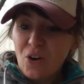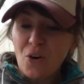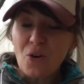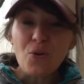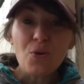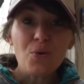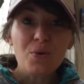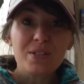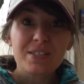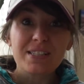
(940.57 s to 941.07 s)

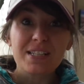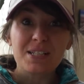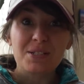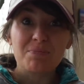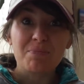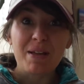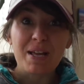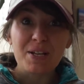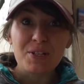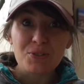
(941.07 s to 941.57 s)
"Oh, is that a
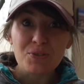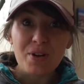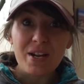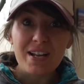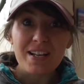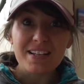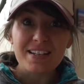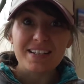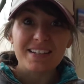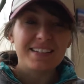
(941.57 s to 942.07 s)

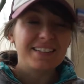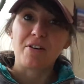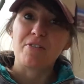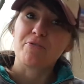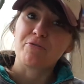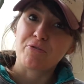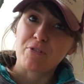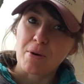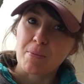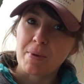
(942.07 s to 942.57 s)
mandrake
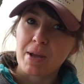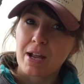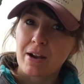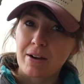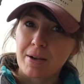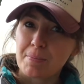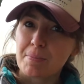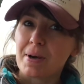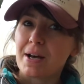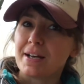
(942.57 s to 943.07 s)
from
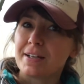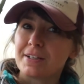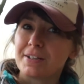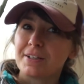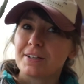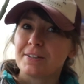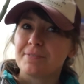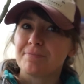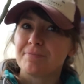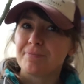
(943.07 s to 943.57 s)
Harry
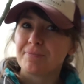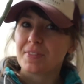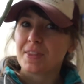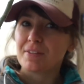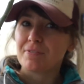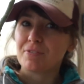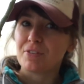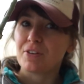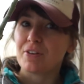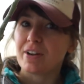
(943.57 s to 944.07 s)
Potter?"
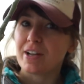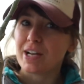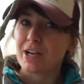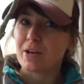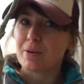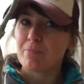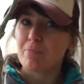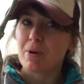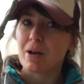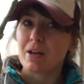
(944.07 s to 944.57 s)
If you're a
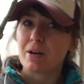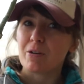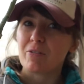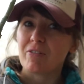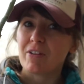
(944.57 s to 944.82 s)
Harry Potter